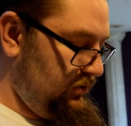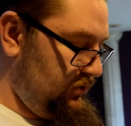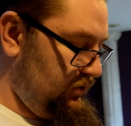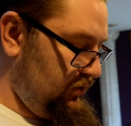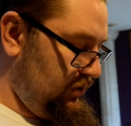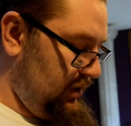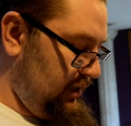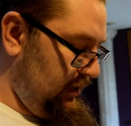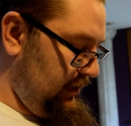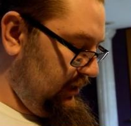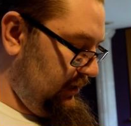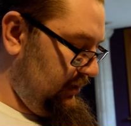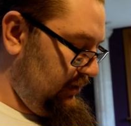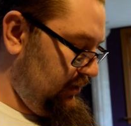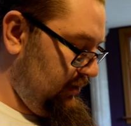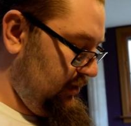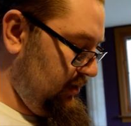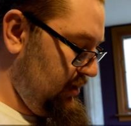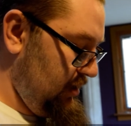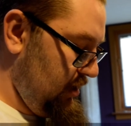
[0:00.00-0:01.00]
dry.
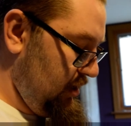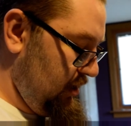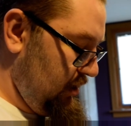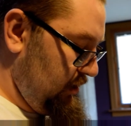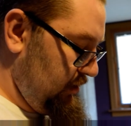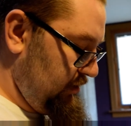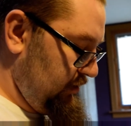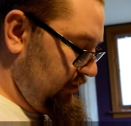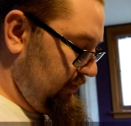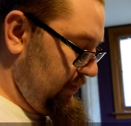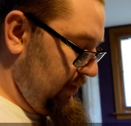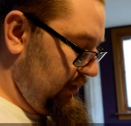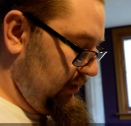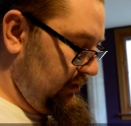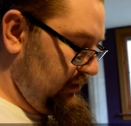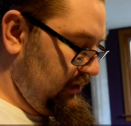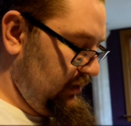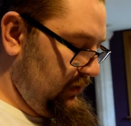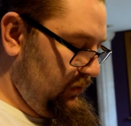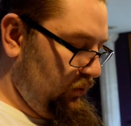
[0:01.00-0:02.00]
Just
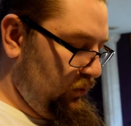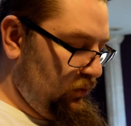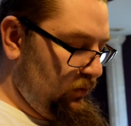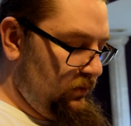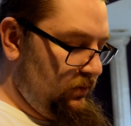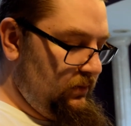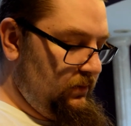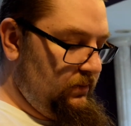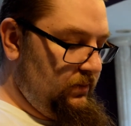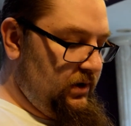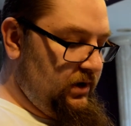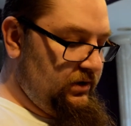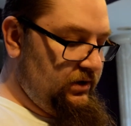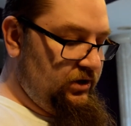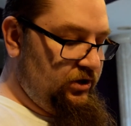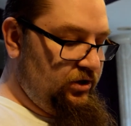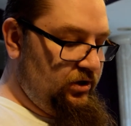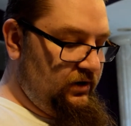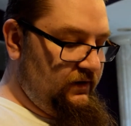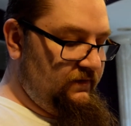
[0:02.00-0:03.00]
basically, because
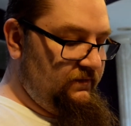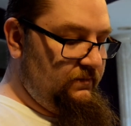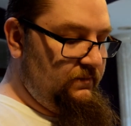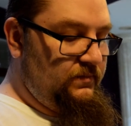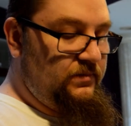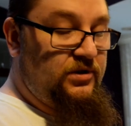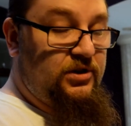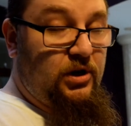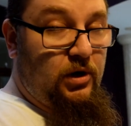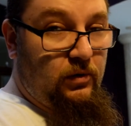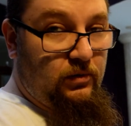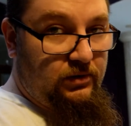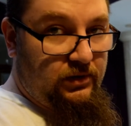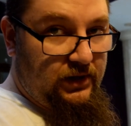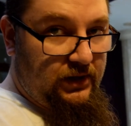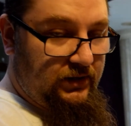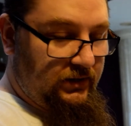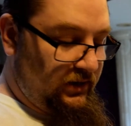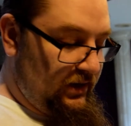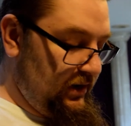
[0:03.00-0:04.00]
it should have soaked
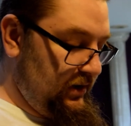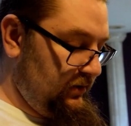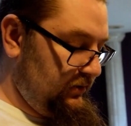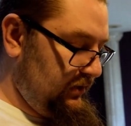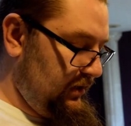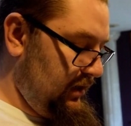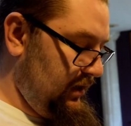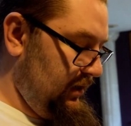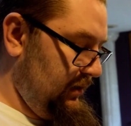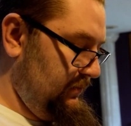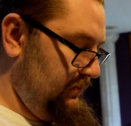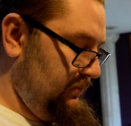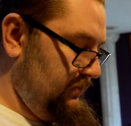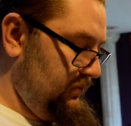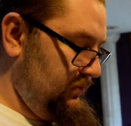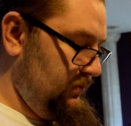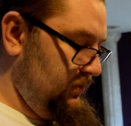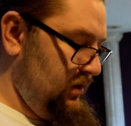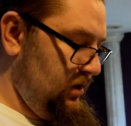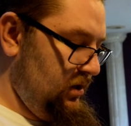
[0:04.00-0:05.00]
the entire time,
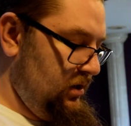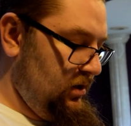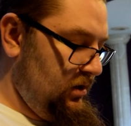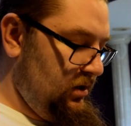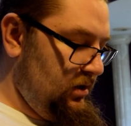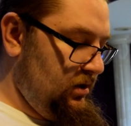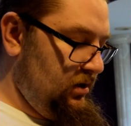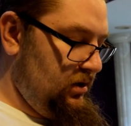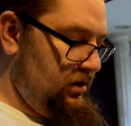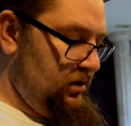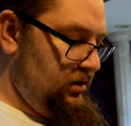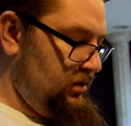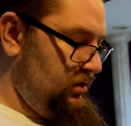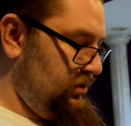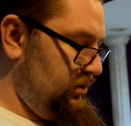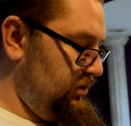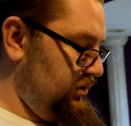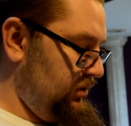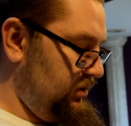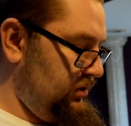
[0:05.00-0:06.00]

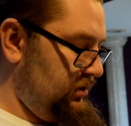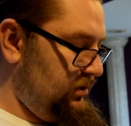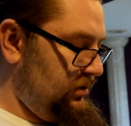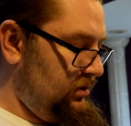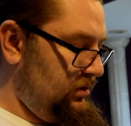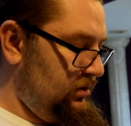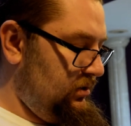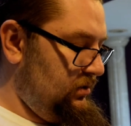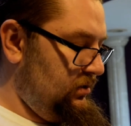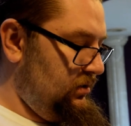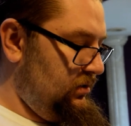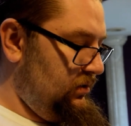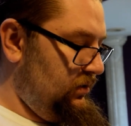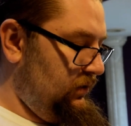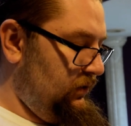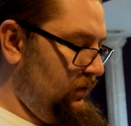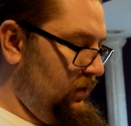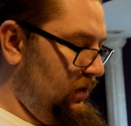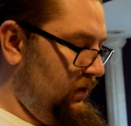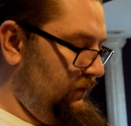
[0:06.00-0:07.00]
just
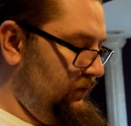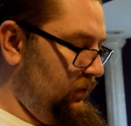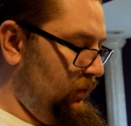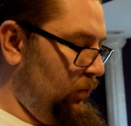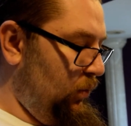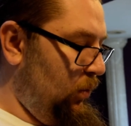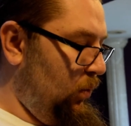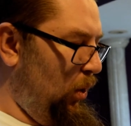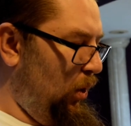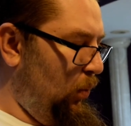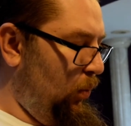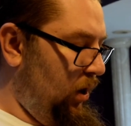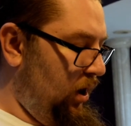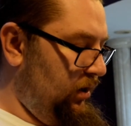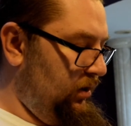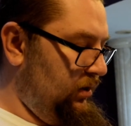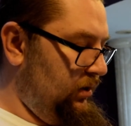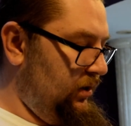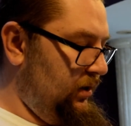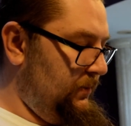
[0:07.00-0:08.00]
throw off the
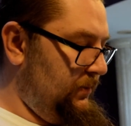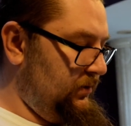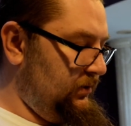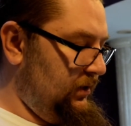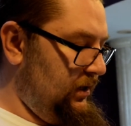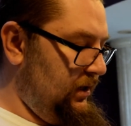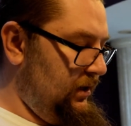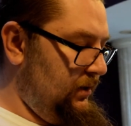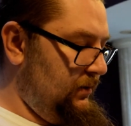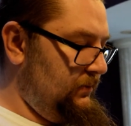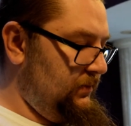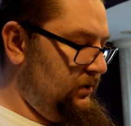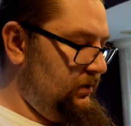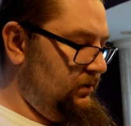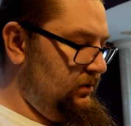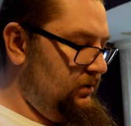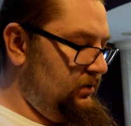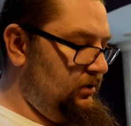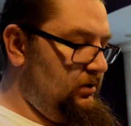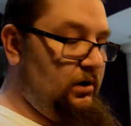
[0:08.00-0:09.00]
water a couple
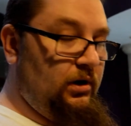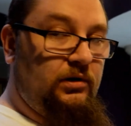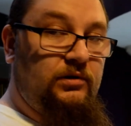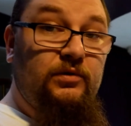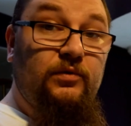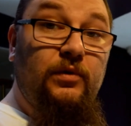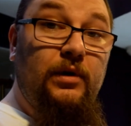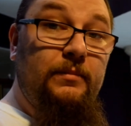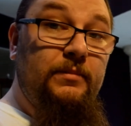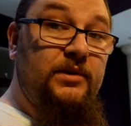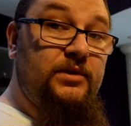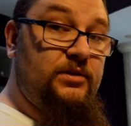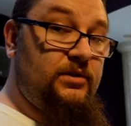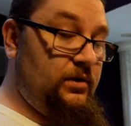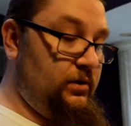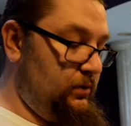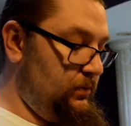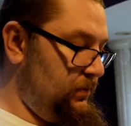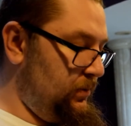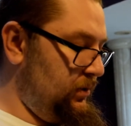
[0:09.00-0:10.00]
times, start to rub the
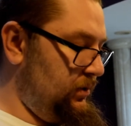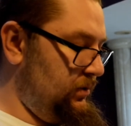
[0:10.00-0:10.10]
soap.